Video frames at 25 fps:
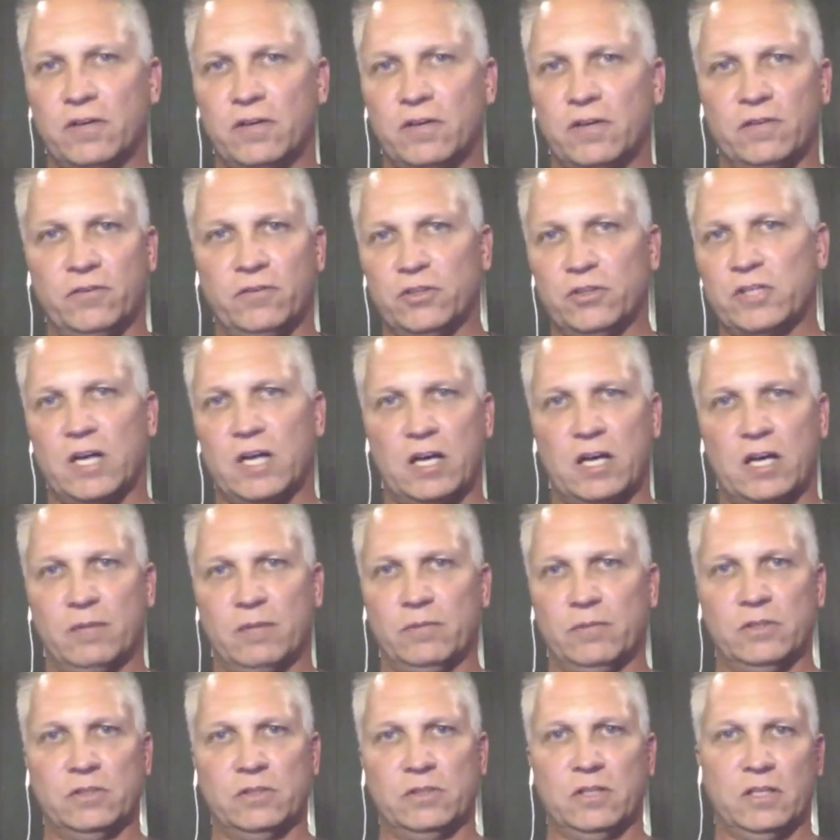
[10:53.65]
of your time
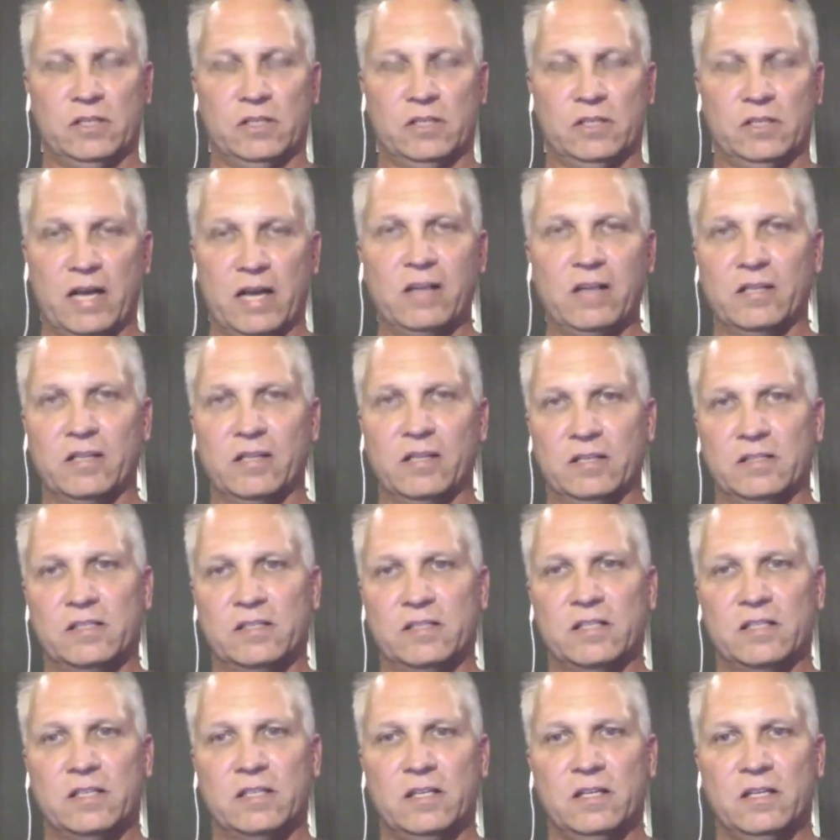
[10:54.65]
and, and talents